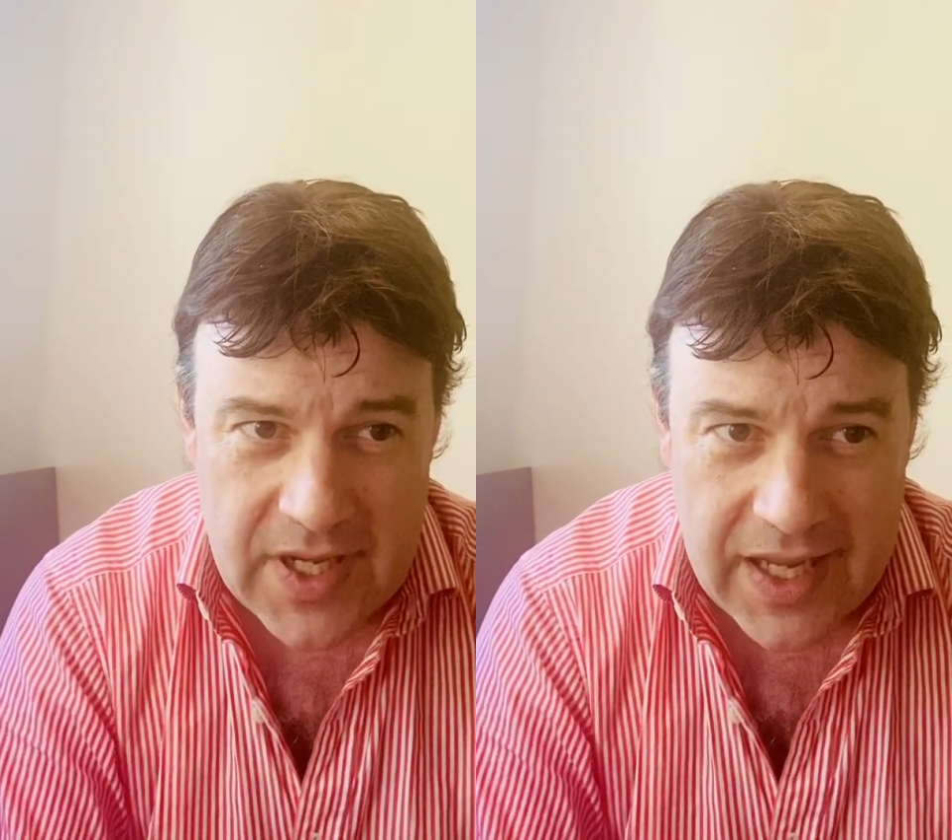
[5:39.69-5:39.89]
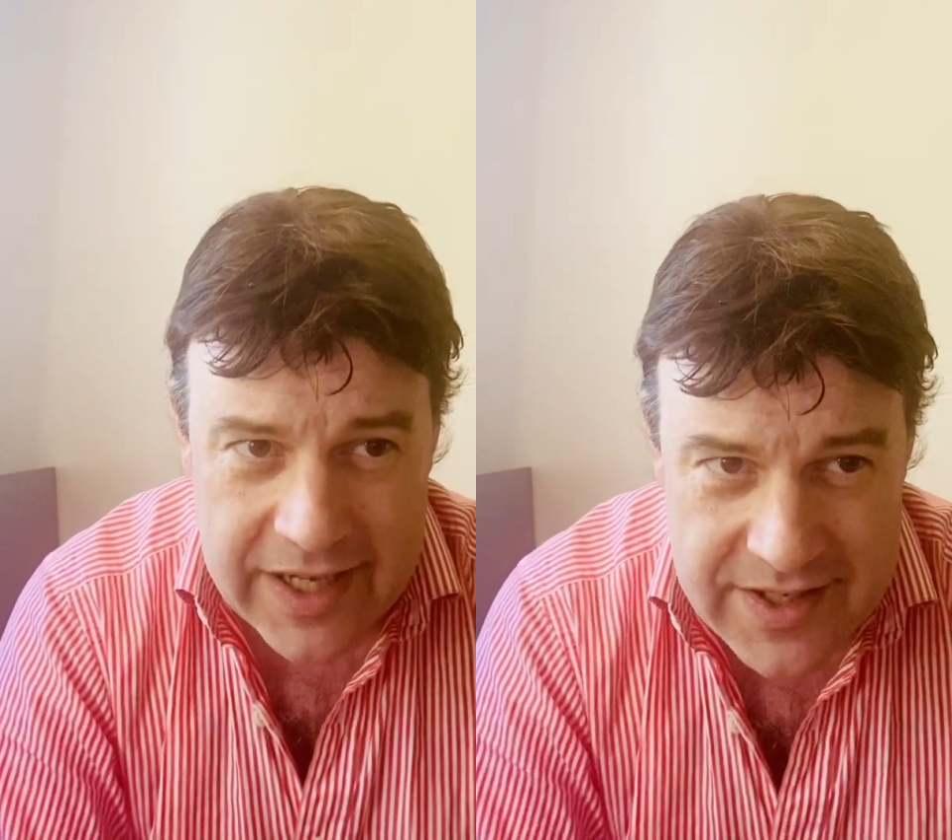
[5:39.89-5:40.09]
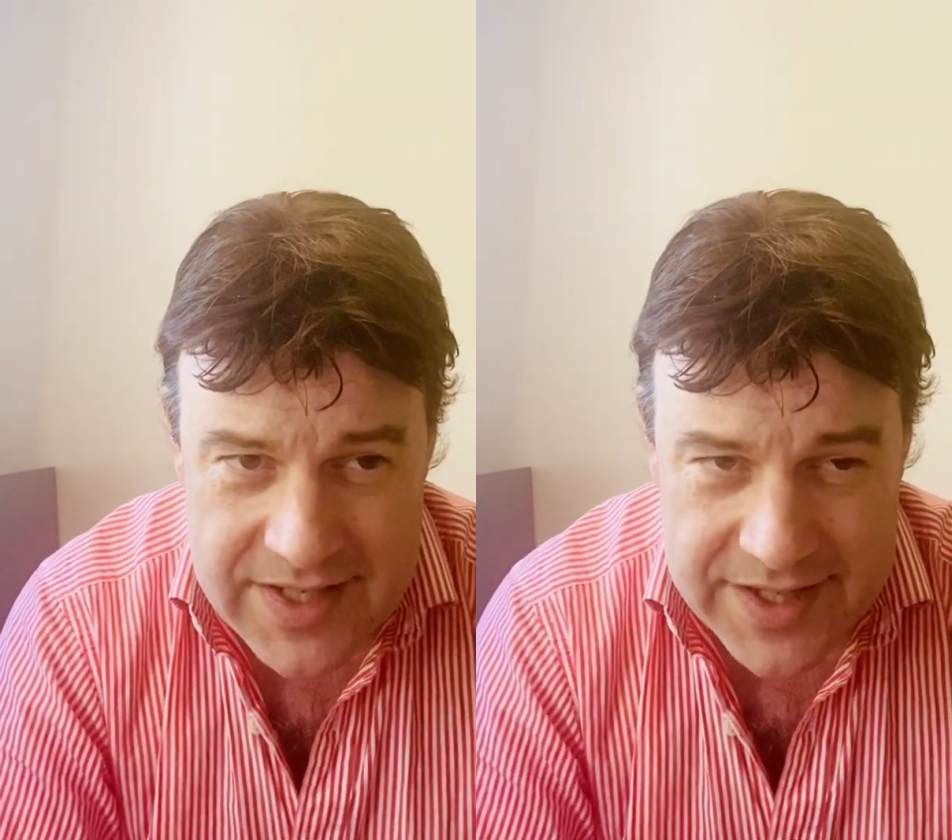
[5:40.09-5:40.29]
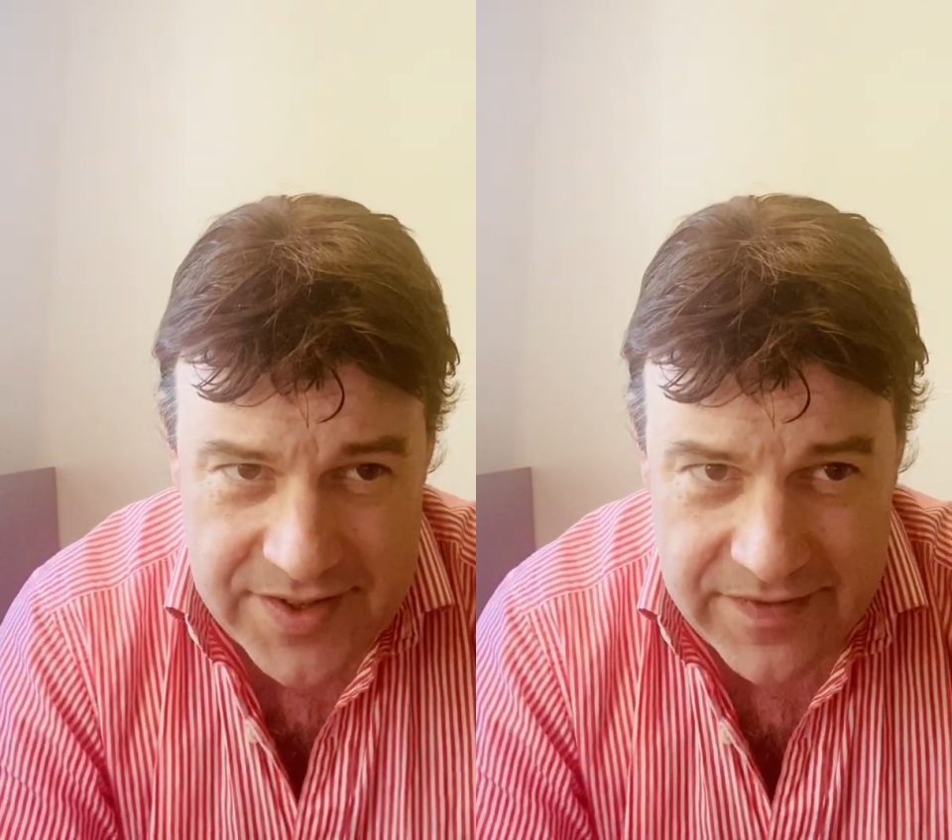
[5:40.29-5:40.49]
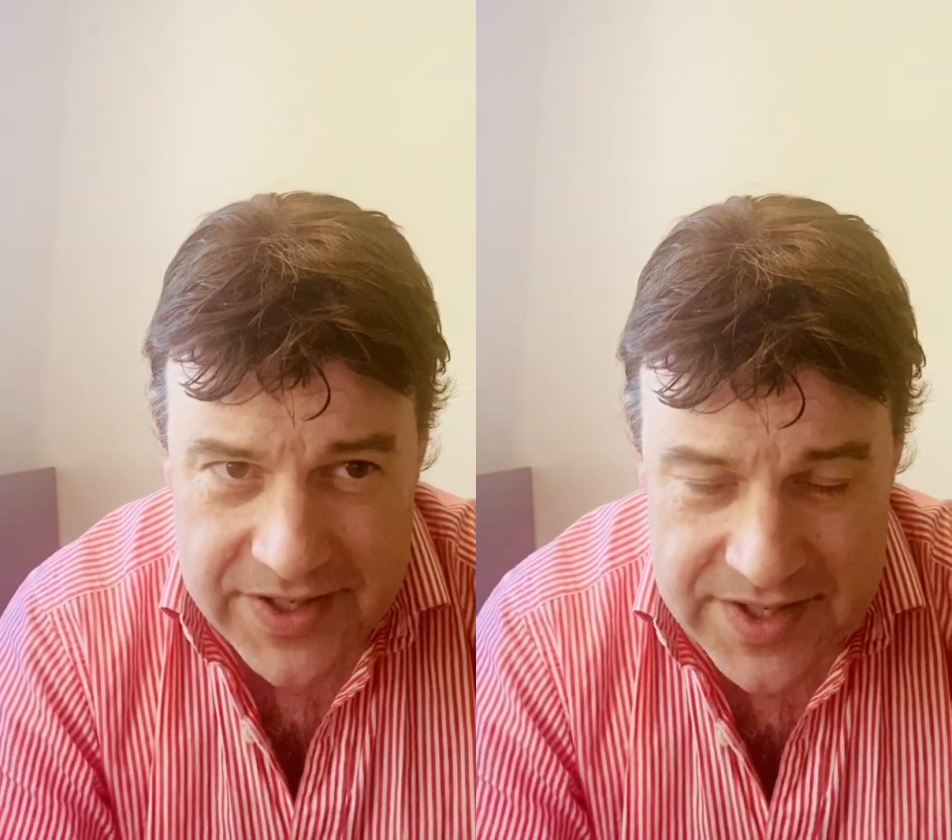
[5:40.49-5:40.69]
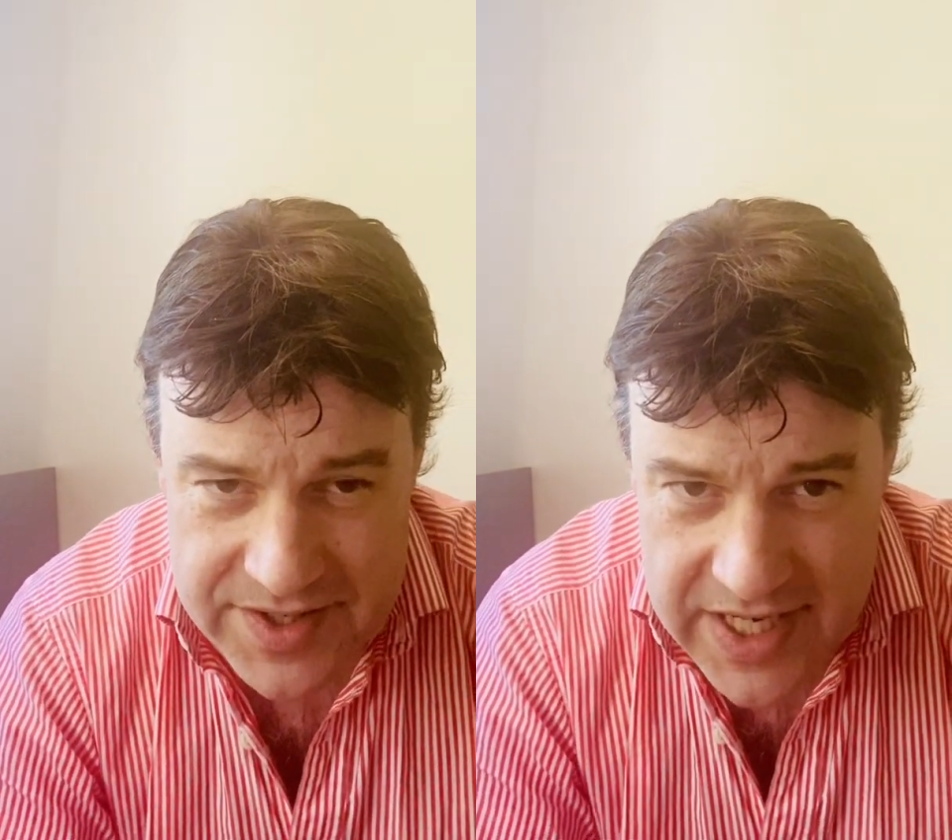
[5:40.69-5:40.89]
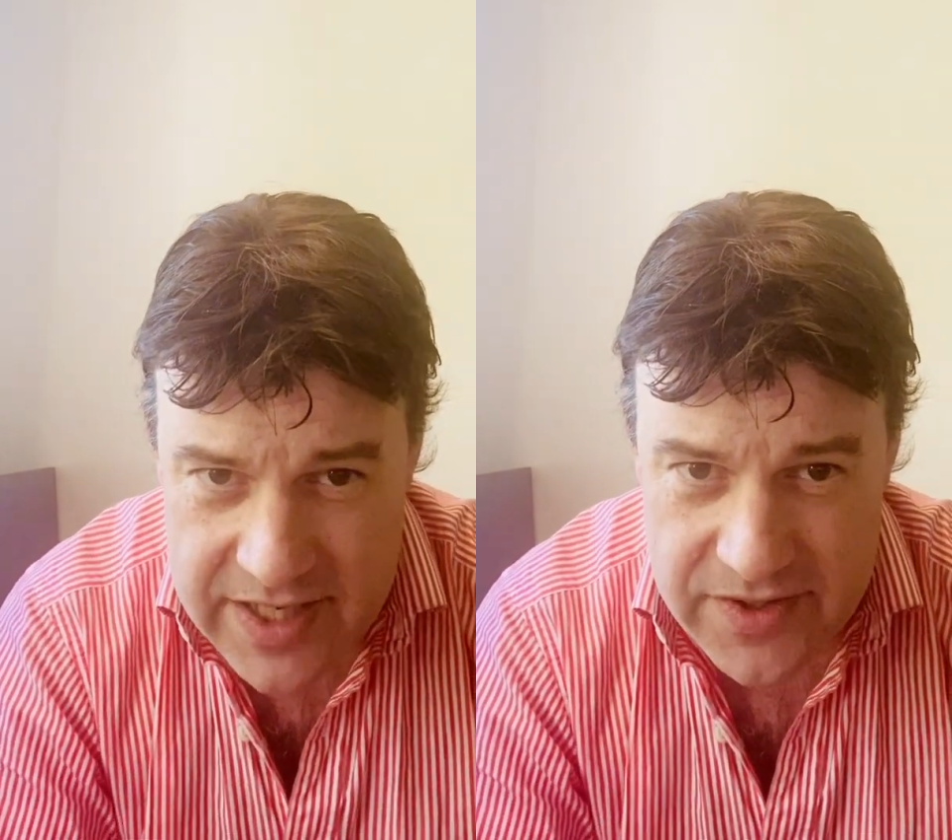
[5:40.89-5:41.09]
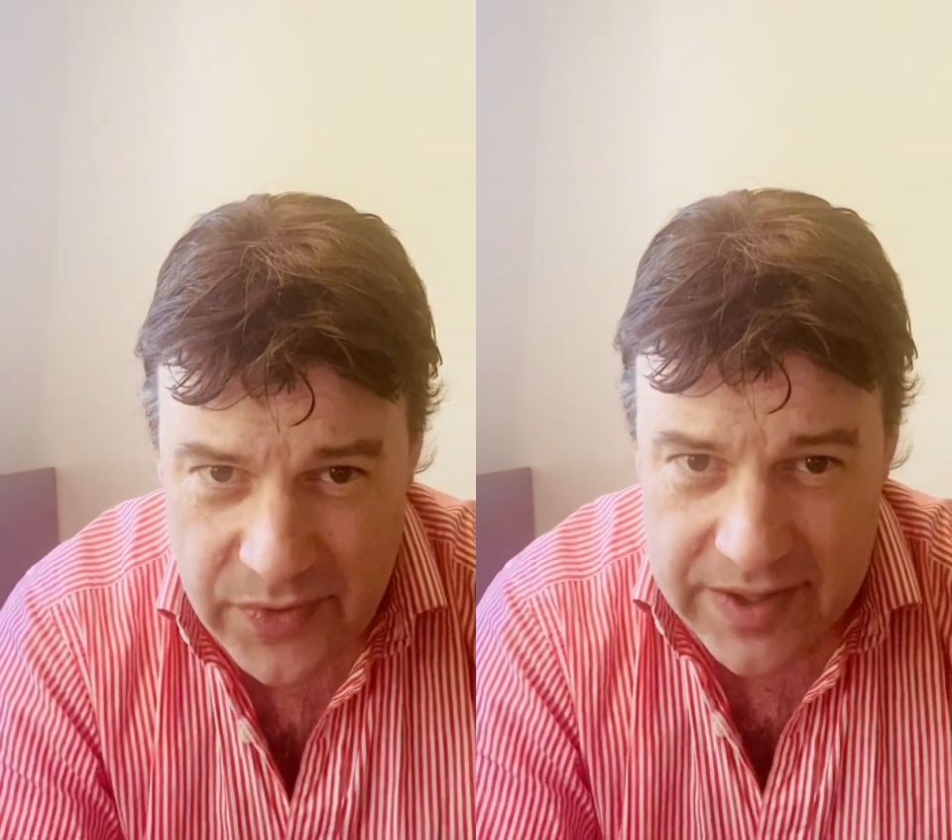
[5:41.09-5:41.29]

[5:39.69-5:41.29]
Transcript: Ireland has a very distinctive